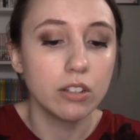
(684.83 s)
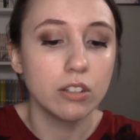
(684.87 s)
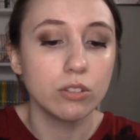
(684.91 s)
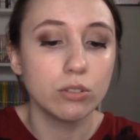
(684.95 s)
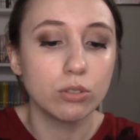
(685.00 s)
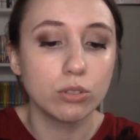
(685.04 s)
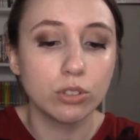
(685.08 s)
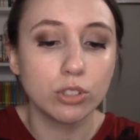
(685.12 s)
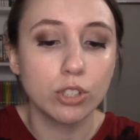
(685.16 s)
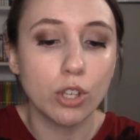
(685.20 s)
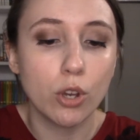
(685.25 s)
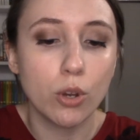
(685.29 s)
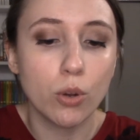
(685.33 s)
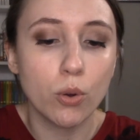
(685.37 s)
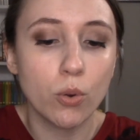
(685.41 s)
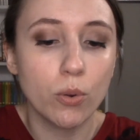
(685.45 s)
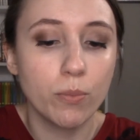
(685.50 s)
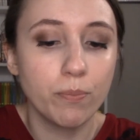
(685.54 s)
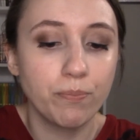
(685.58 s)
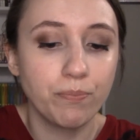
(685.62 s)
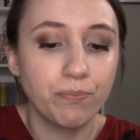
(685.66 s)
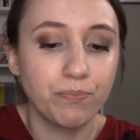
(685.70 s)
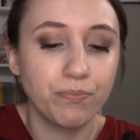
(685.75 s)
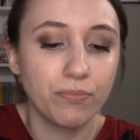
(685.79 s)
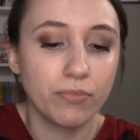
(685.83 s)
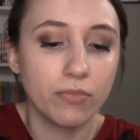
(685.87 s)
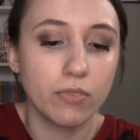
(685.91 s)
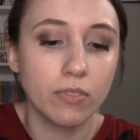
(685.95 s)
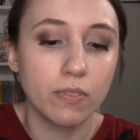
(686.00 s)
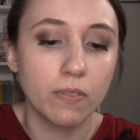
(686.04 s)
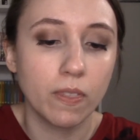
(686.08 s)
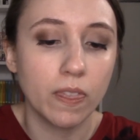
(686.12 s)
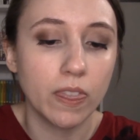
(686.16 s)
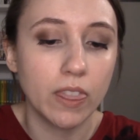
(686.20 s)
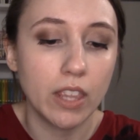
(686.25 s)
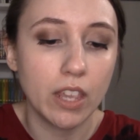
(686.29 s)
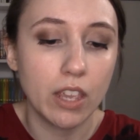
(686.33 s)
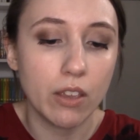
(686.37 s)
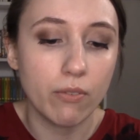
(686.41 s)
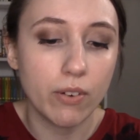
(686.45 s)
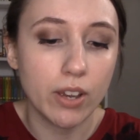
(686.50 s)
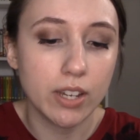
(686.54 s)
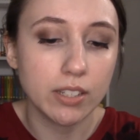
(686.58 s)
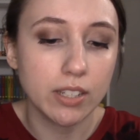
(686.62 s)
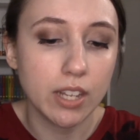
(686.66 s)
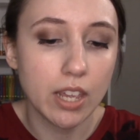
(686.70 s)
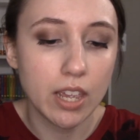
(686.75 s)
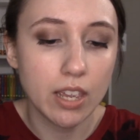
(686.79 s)
So if
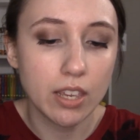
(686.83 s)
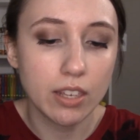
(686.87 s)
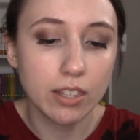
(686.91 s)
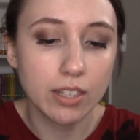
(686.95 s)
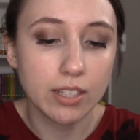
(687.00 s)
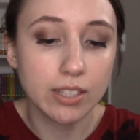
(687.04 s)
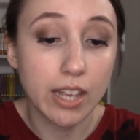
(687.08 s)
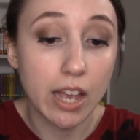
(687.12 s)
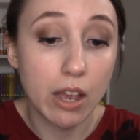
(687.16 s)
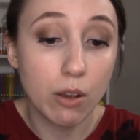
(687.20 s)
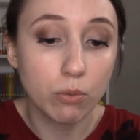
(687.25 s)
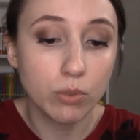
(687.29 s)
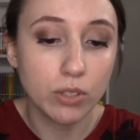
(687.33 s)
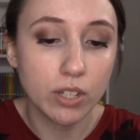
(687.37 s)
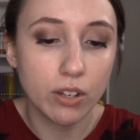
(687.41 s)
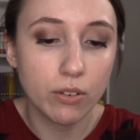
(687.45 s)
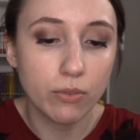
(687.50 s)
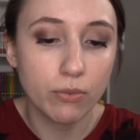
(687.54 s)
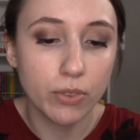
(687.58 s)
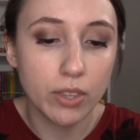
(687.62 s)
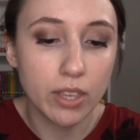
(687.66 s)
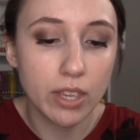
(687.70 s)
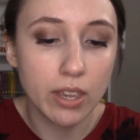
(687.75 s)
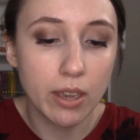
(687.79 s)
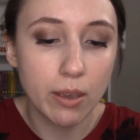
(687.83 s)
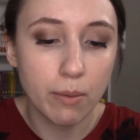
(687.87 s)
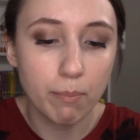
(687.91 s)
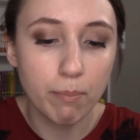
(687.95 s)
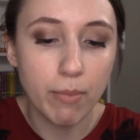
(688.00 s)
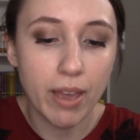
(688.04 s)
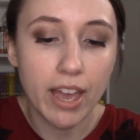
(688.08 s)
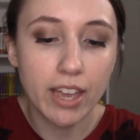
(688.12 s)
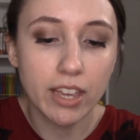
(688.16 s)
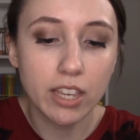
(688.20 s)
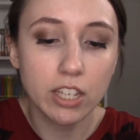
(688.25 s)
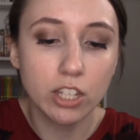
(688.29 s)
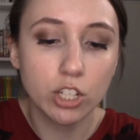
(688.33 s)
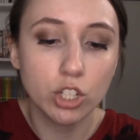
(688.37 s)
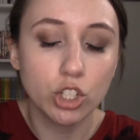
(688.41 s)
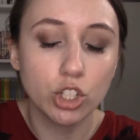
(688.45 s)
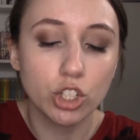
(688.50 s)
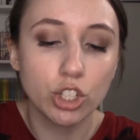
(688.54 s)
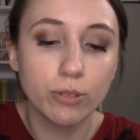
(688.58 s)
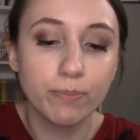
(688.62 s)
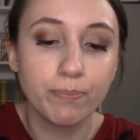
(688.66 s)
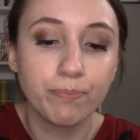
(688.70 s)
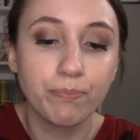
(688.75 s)
I take this out of the package,